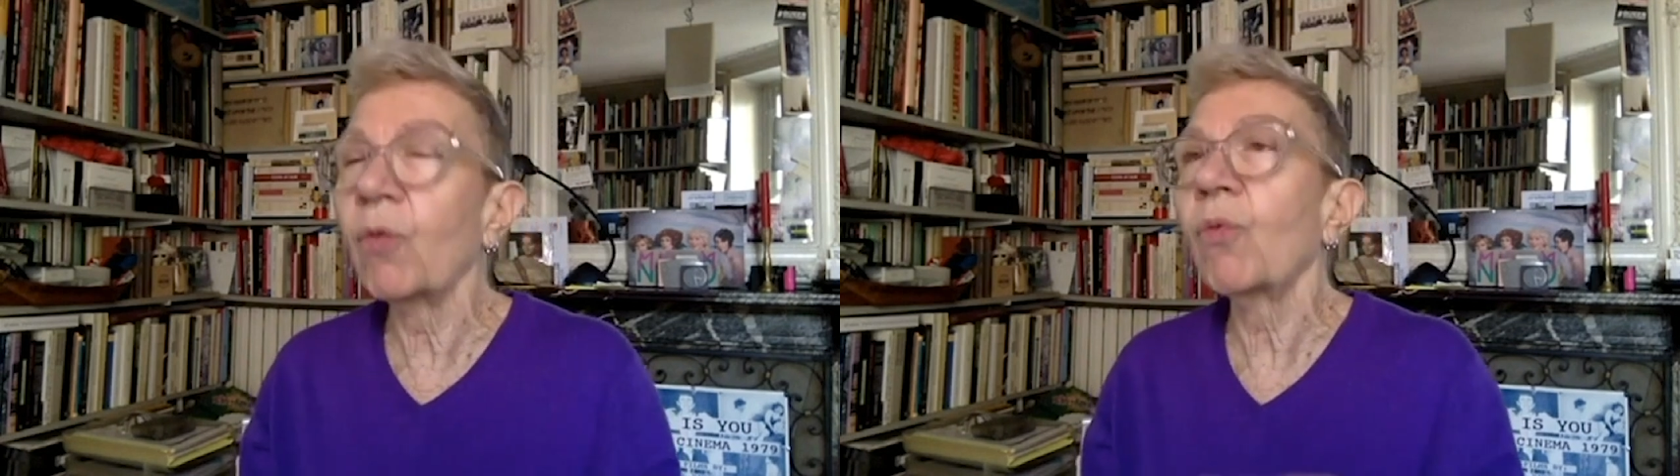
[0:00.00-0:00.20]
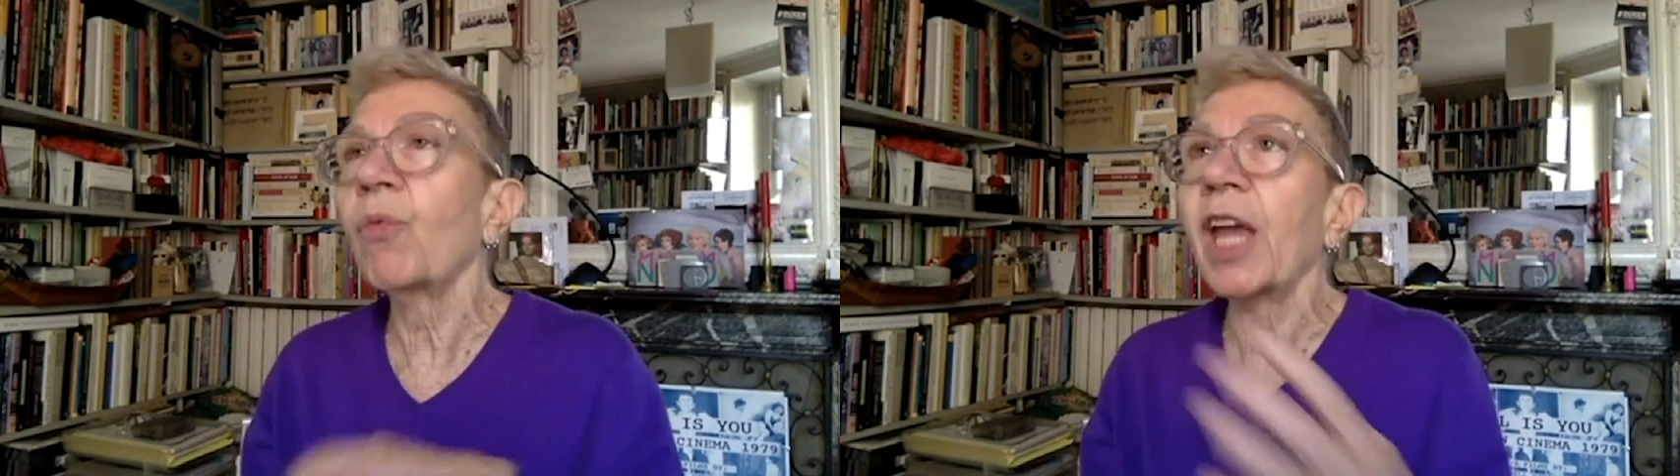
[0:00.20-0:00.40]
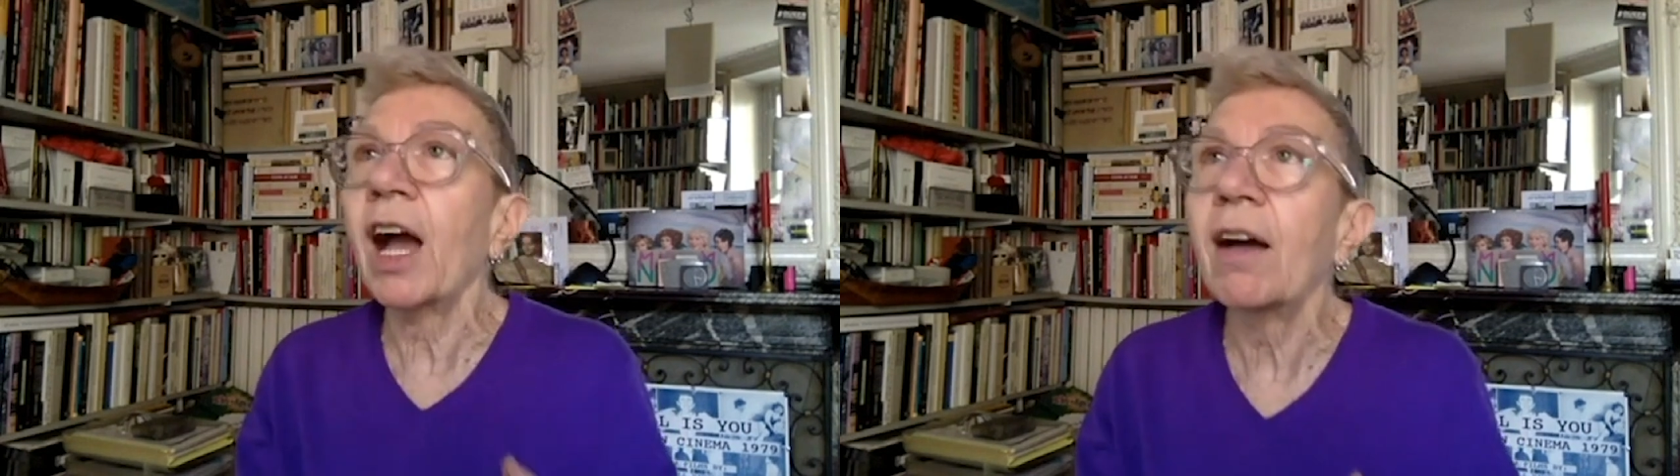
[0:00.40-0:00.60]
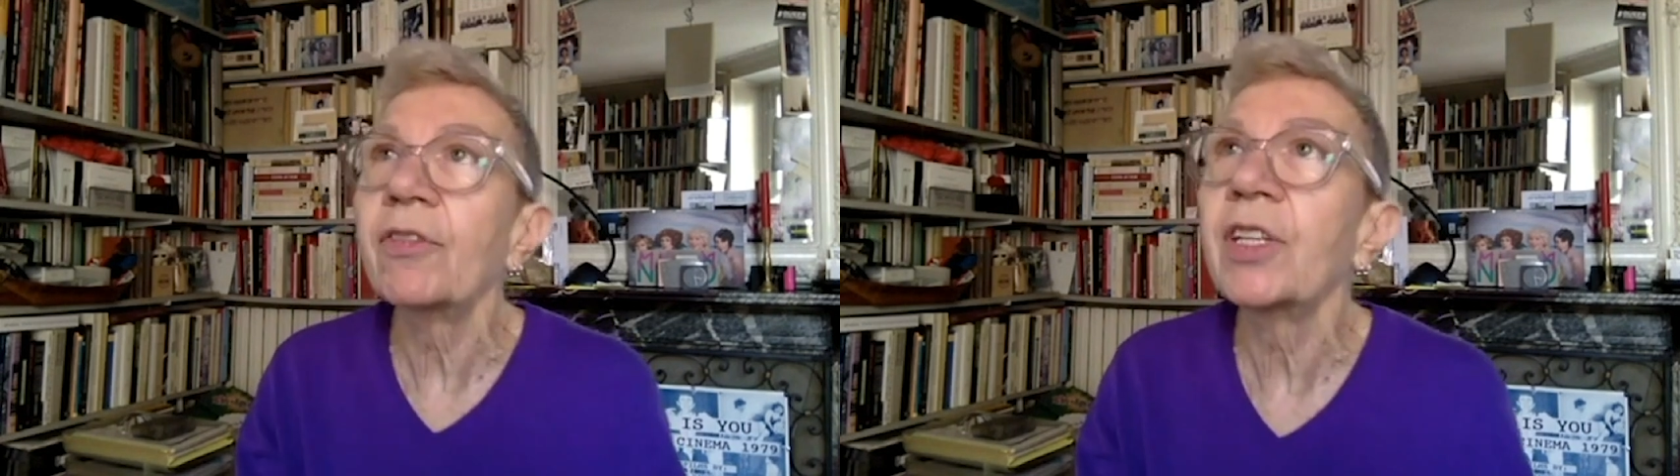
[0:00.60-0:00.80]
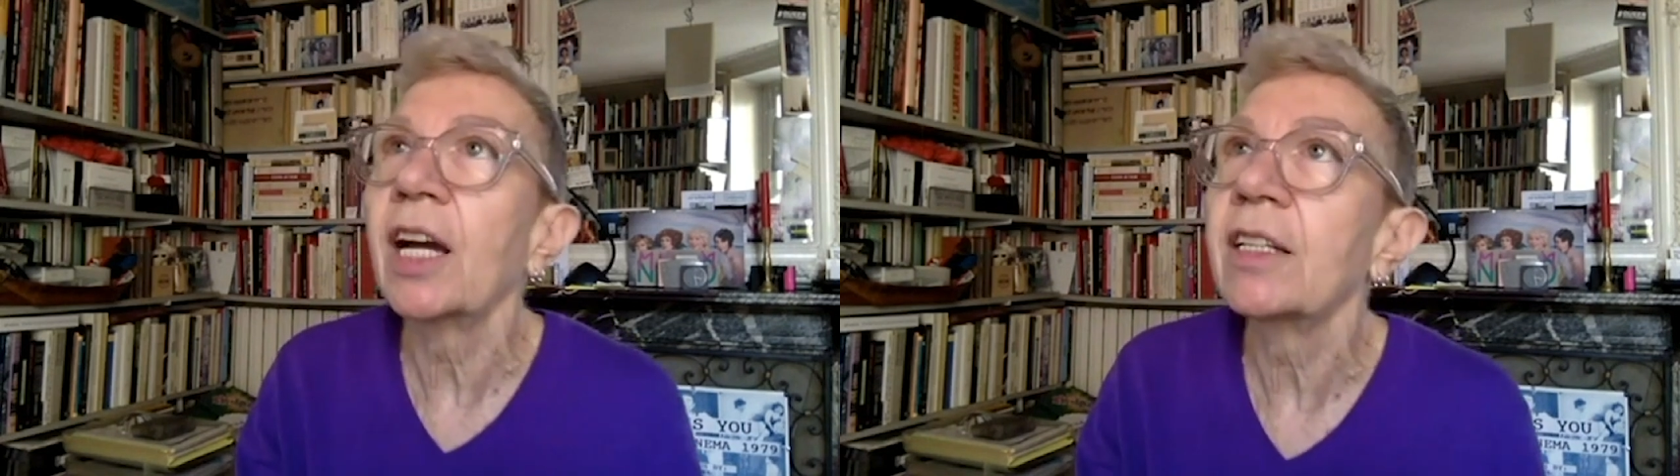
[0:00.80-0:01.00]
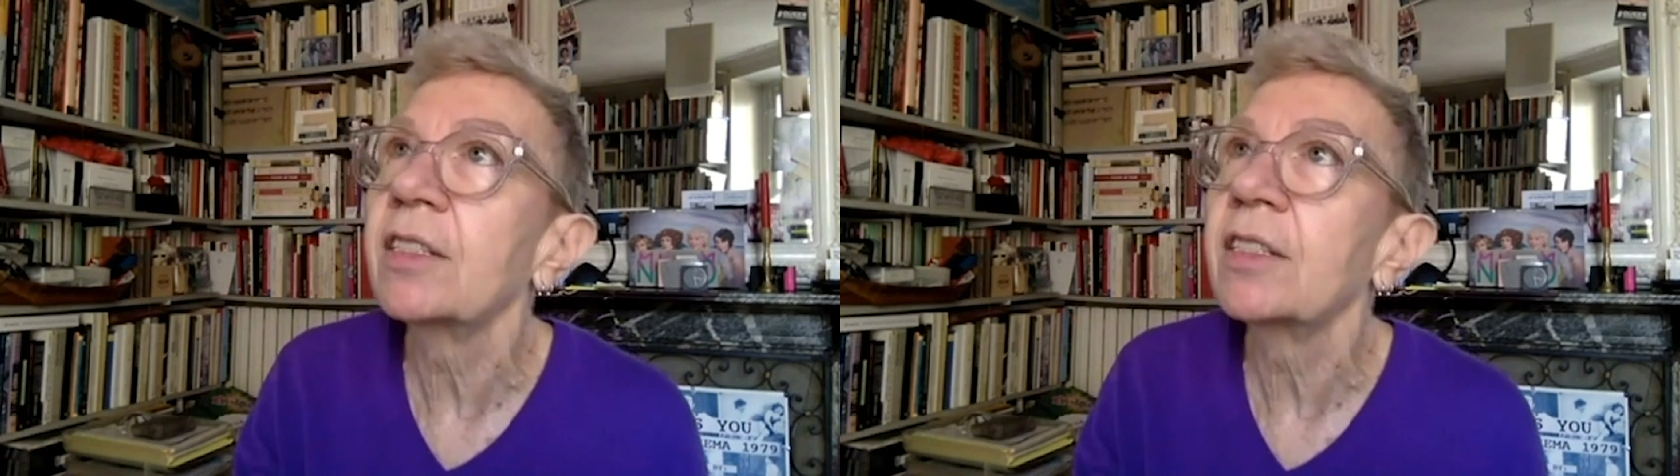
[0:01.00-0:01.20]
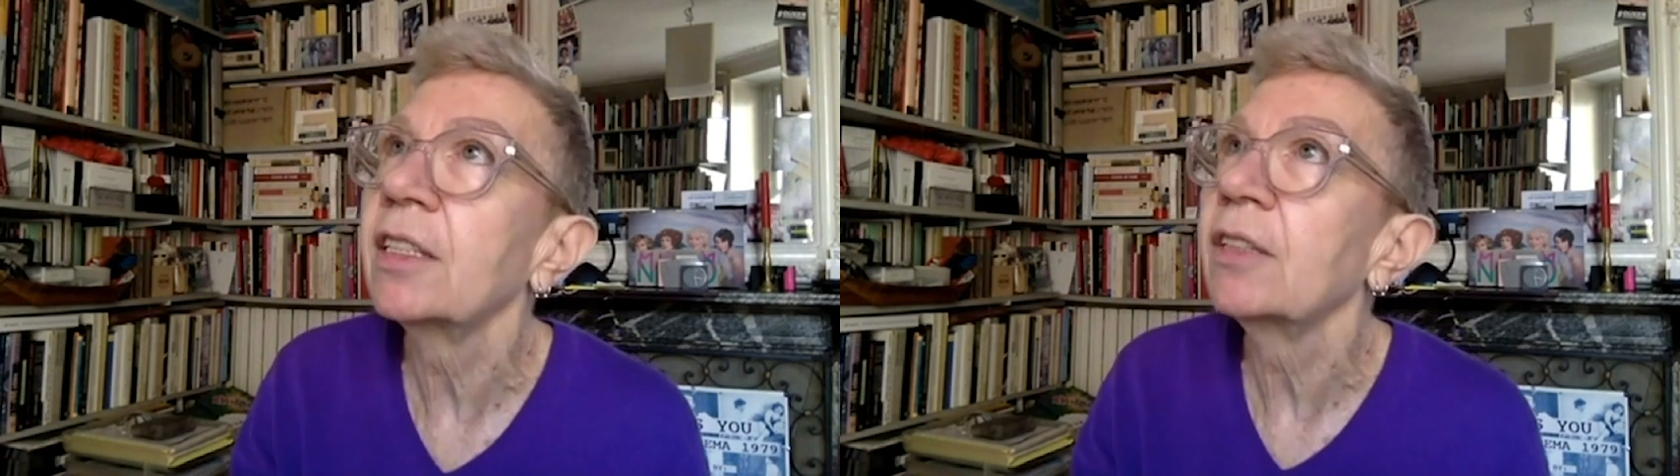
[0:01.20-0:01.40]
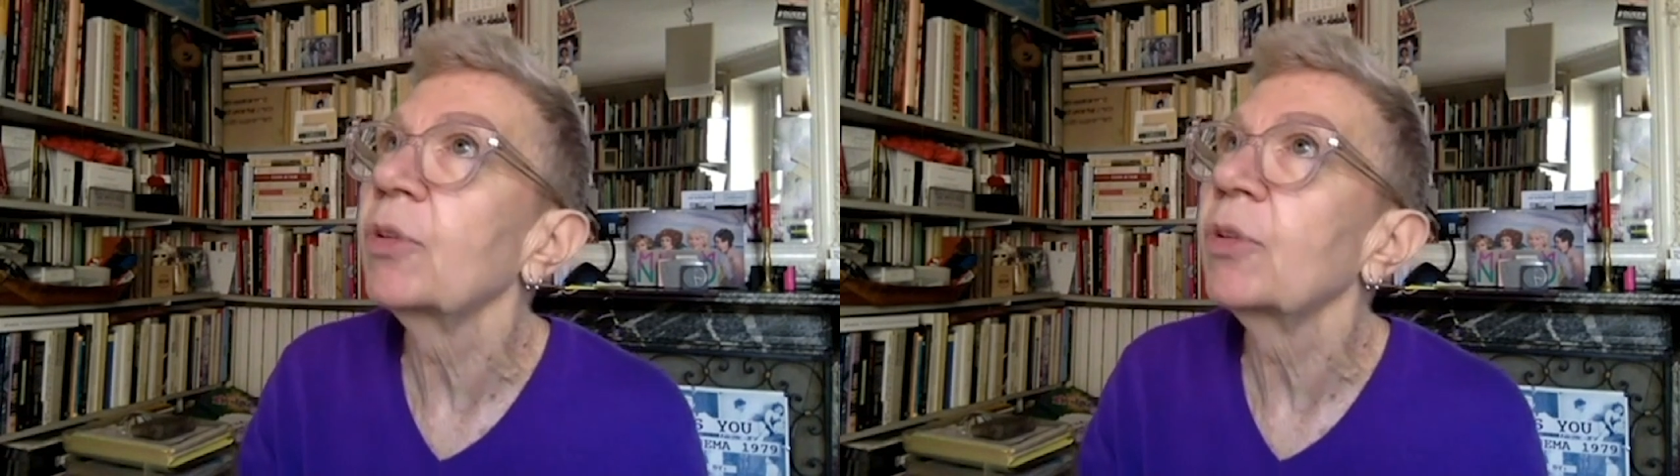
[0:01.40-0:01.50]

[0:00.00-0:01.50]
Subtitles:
we have the idea,